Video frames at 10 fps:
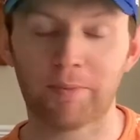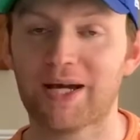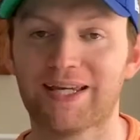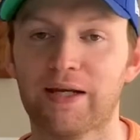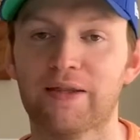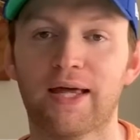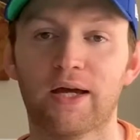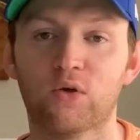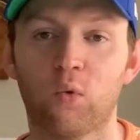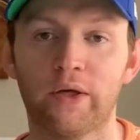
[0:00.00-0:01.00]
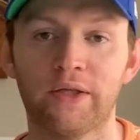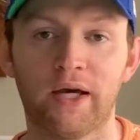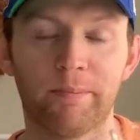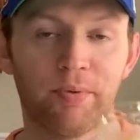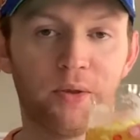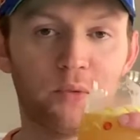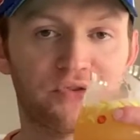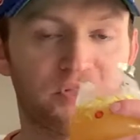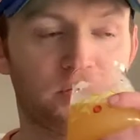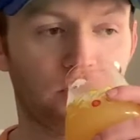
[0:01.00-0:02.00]
I'm not getting that quite yet, but we'll
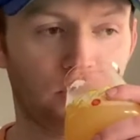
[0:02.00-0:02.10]
see.